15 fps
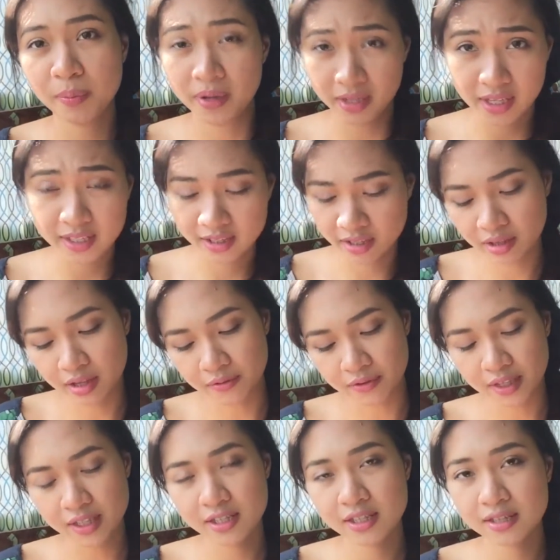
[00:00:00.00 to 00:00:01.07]
But I still
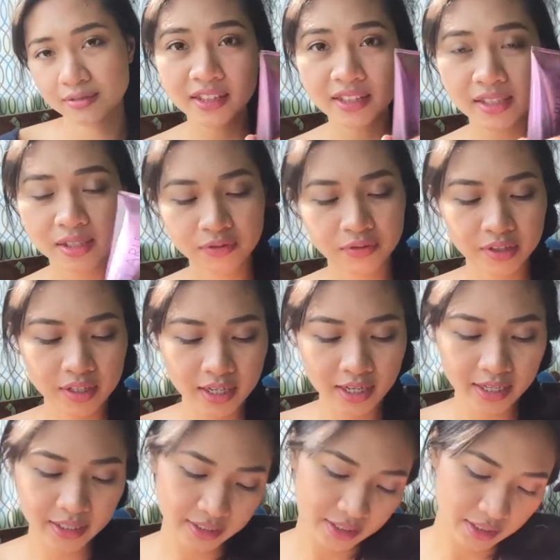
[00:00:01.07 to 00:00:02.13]
love this. This
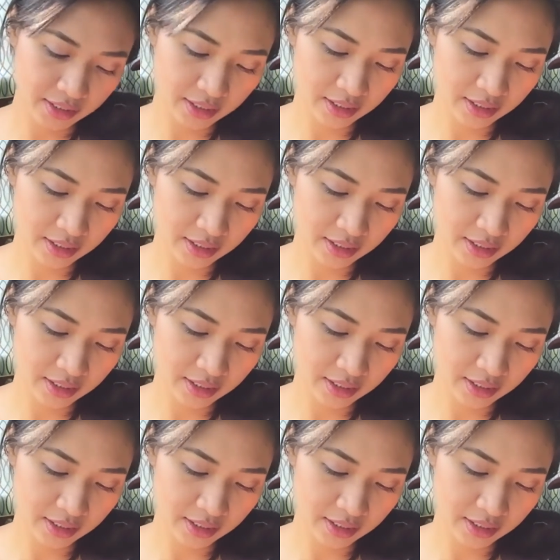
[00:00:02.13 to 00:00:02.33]
Fearless